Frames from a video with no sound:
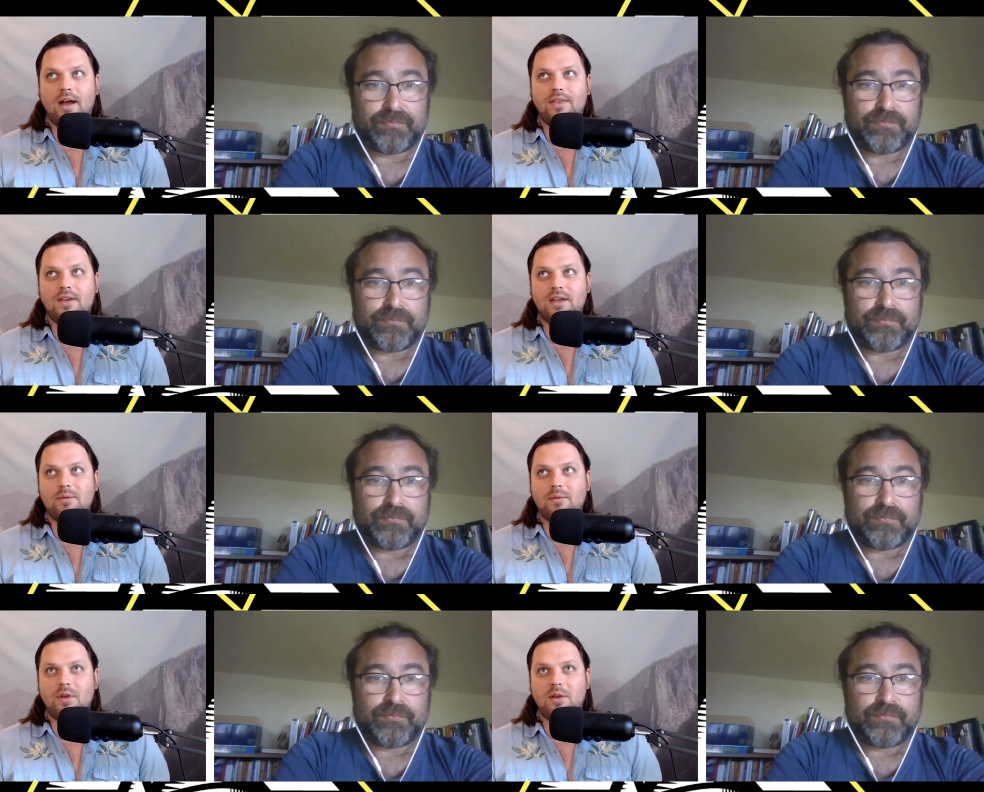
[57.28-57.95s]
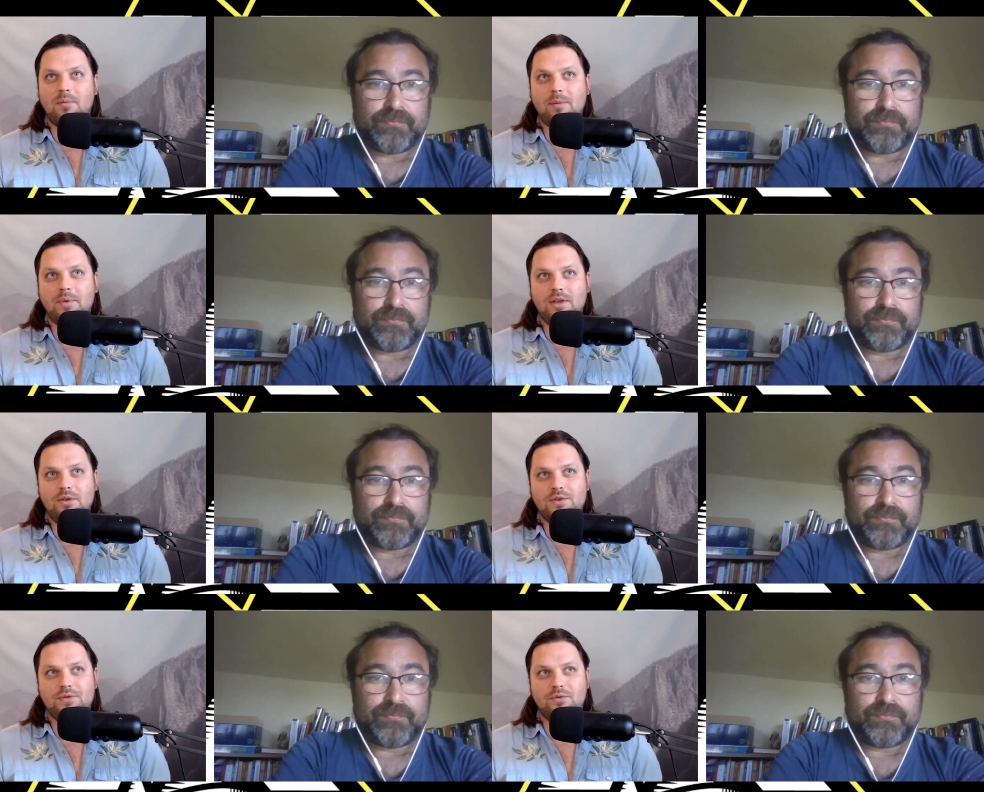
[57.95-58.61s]
Speaker 1: I think it, it might be
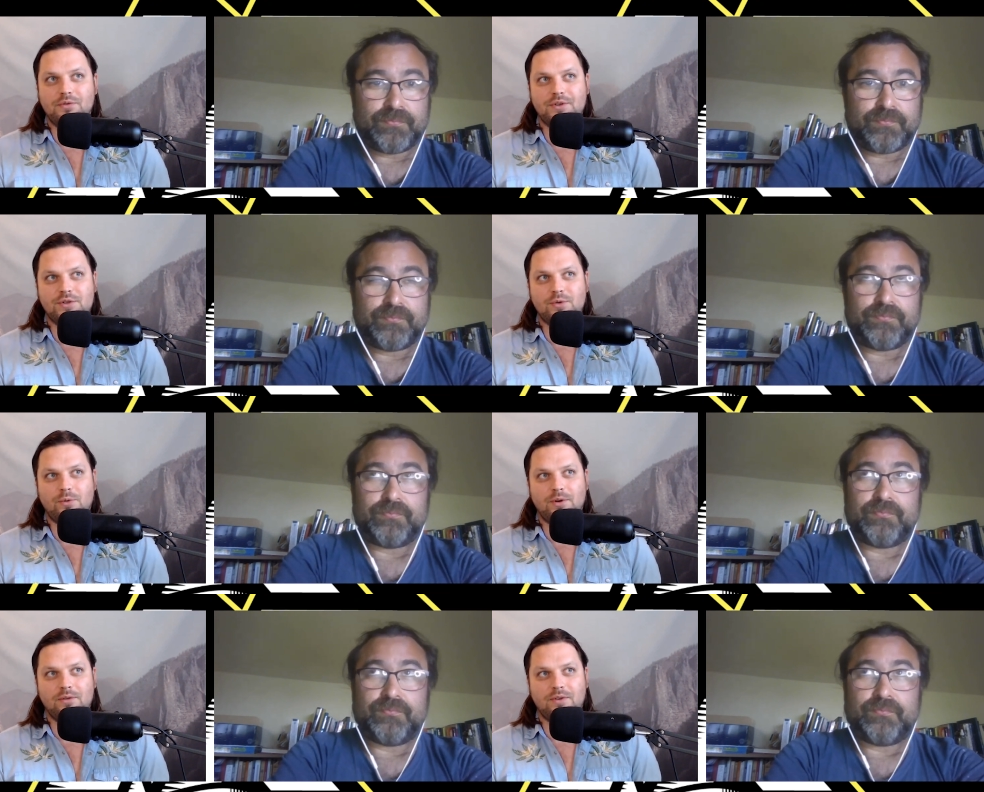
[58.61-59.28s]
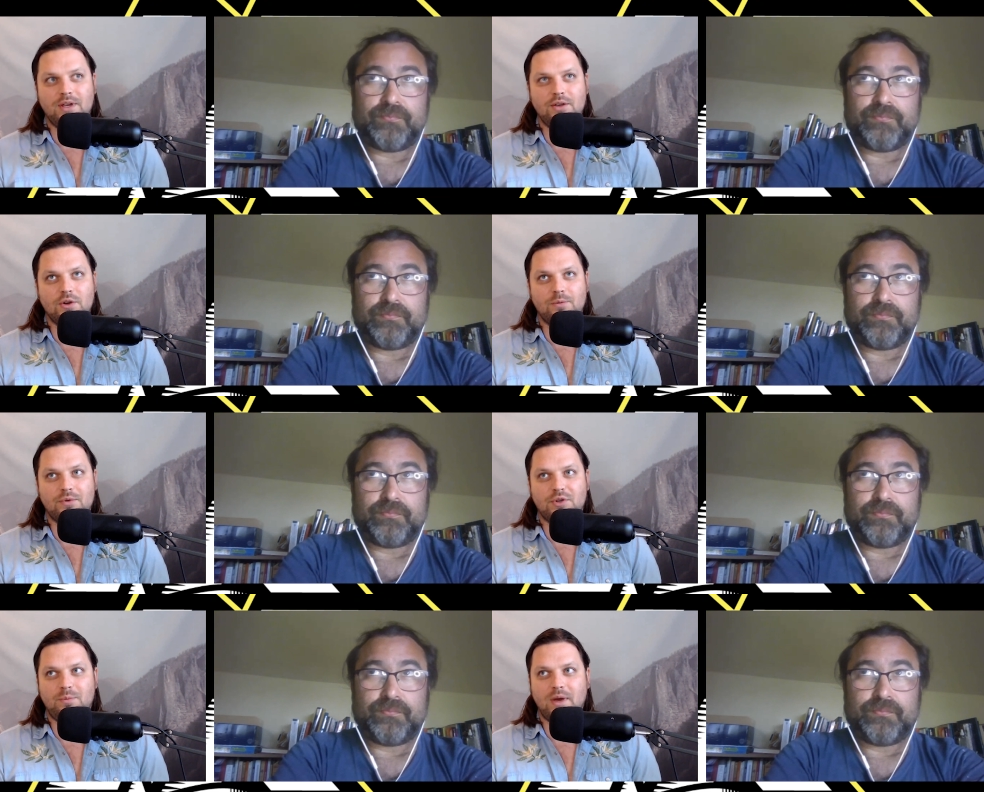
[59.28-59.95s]
useful to sort of get your
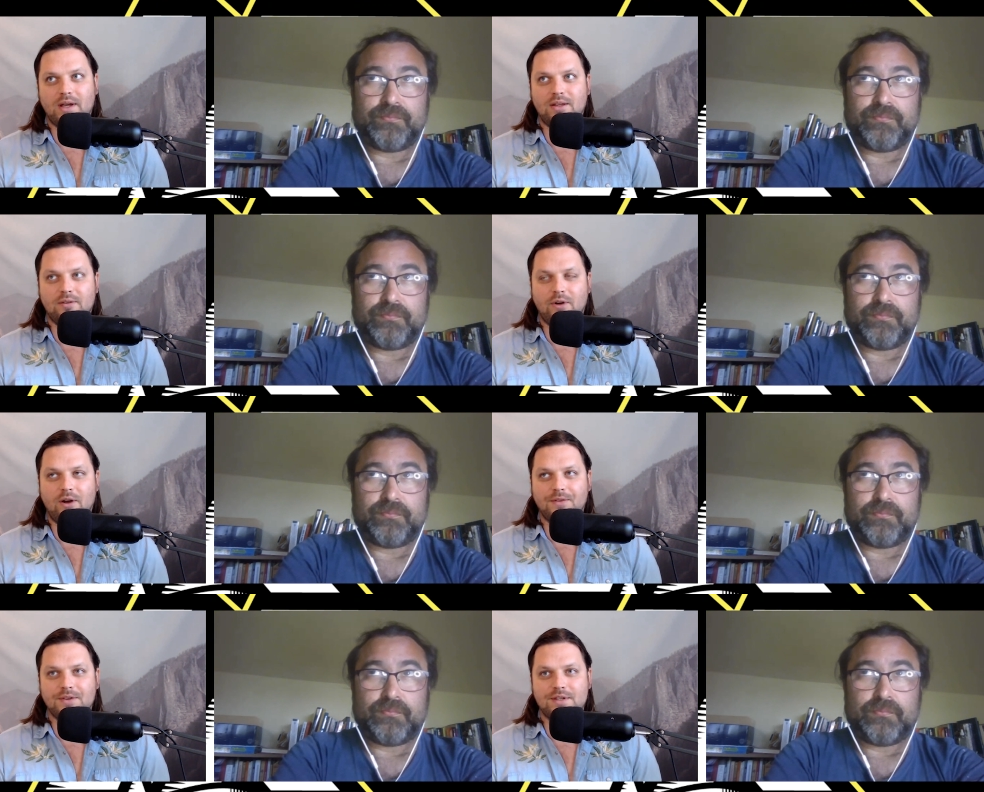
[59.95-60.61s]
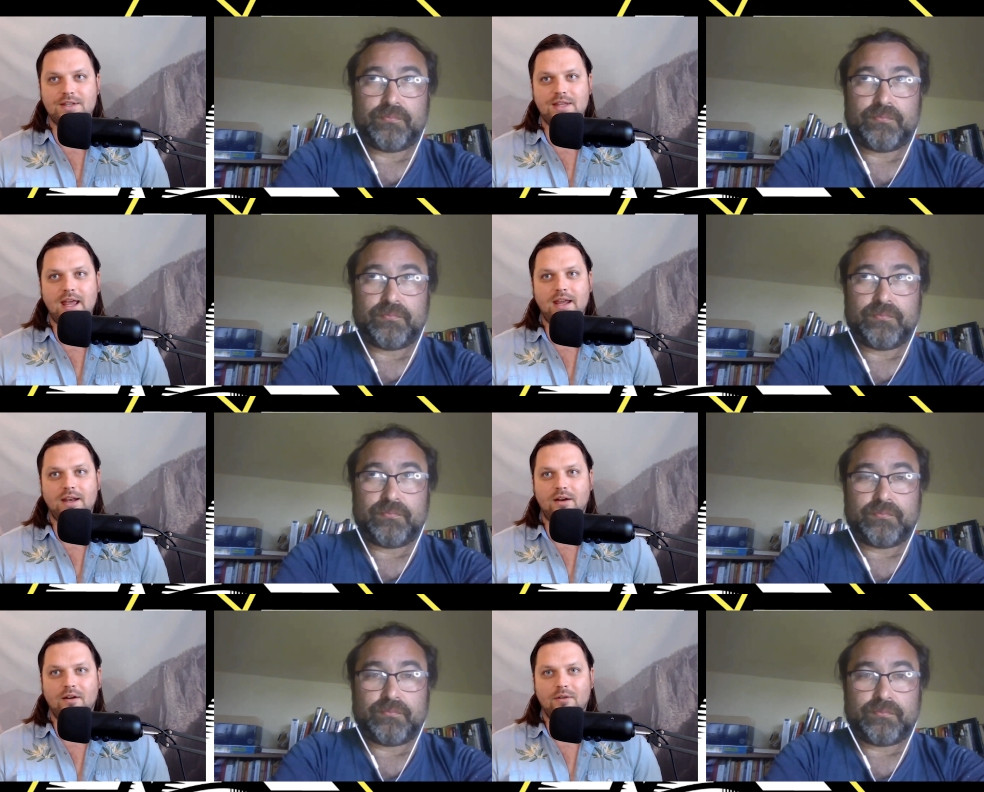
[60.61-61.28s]
perspective on the
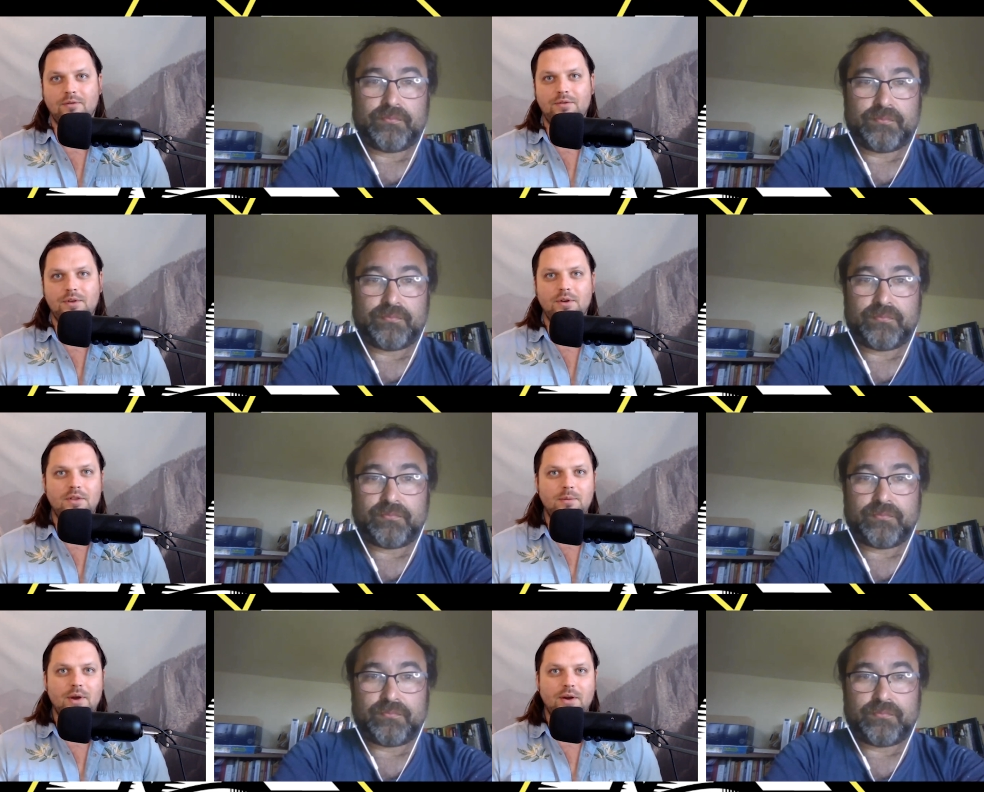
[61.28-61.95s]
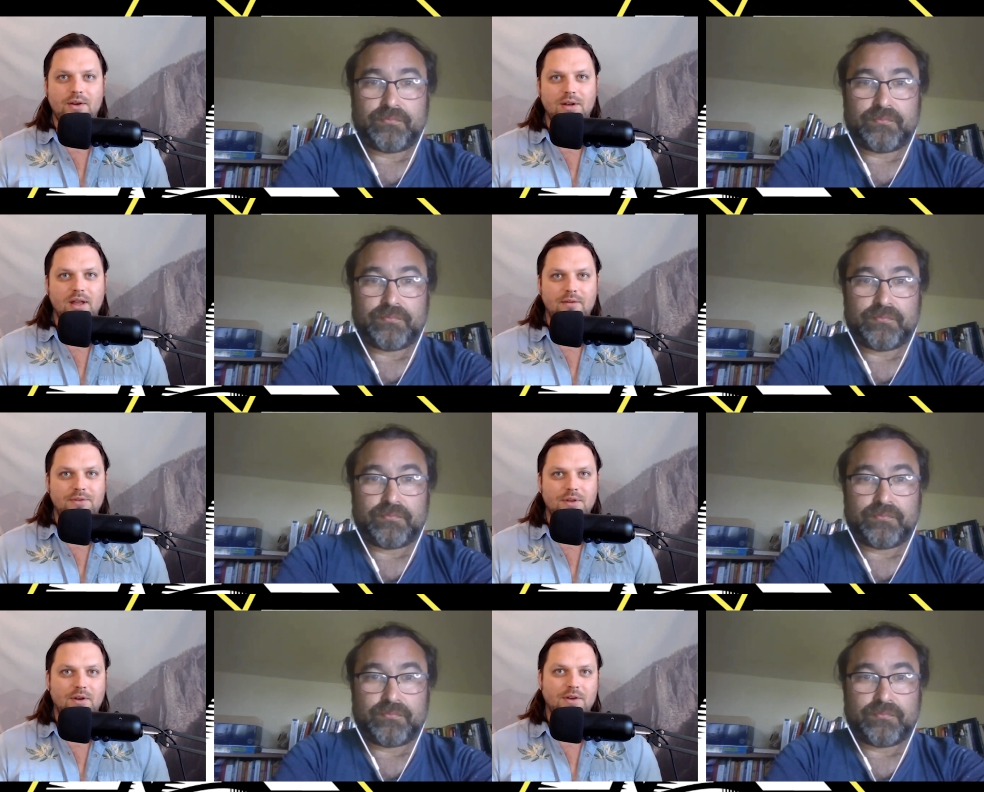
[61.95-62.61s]
state of, you know, the American
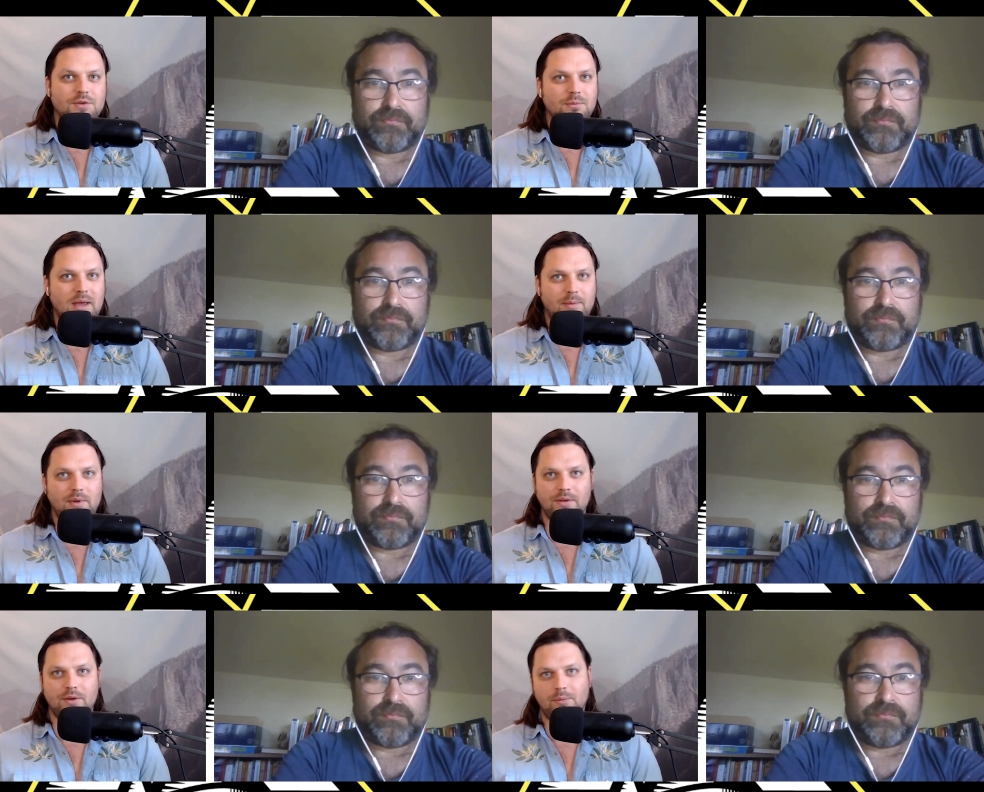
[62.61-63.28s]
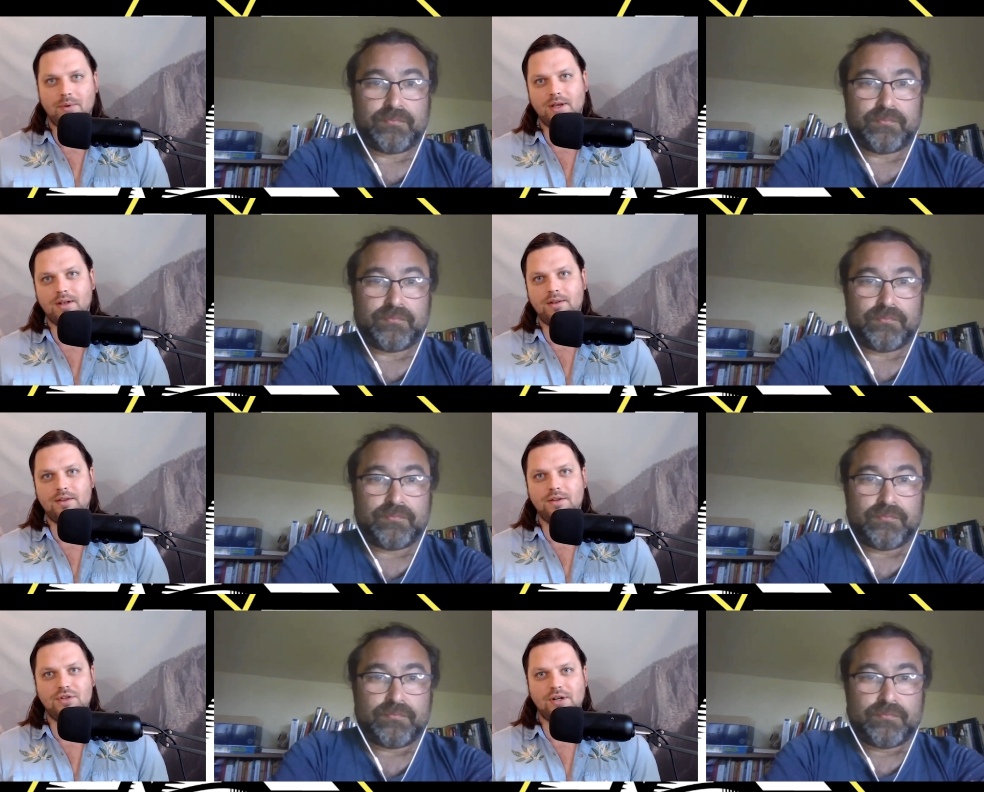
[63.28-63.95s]
left and also maybe a little bit
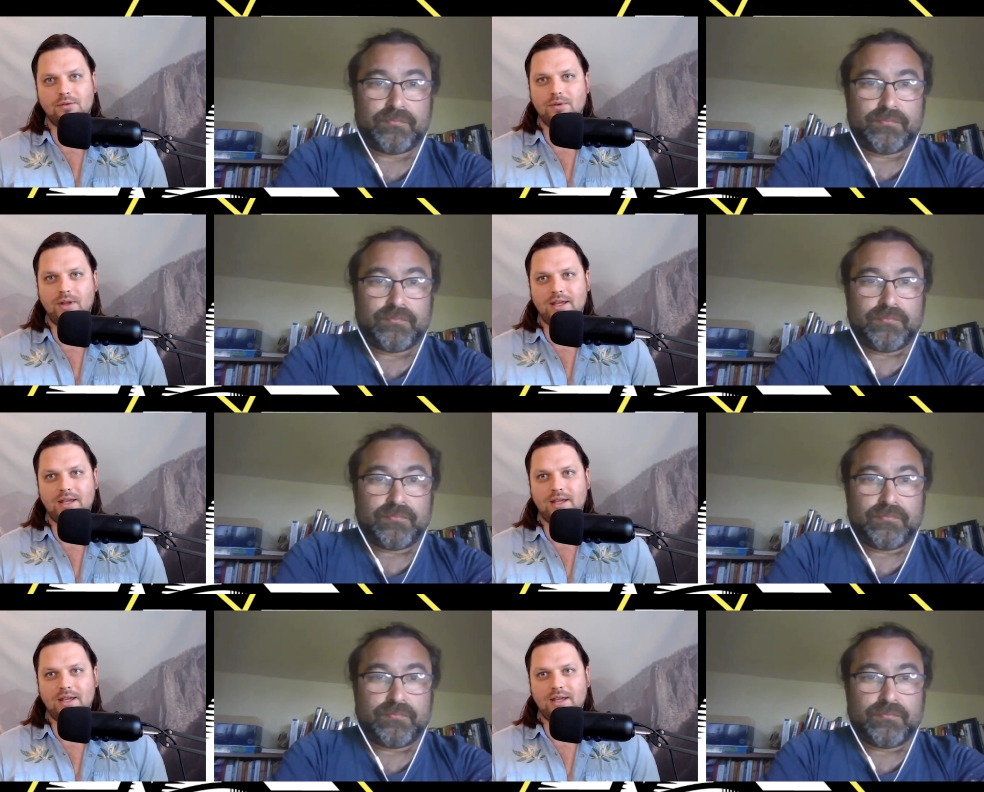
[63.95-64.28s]
the general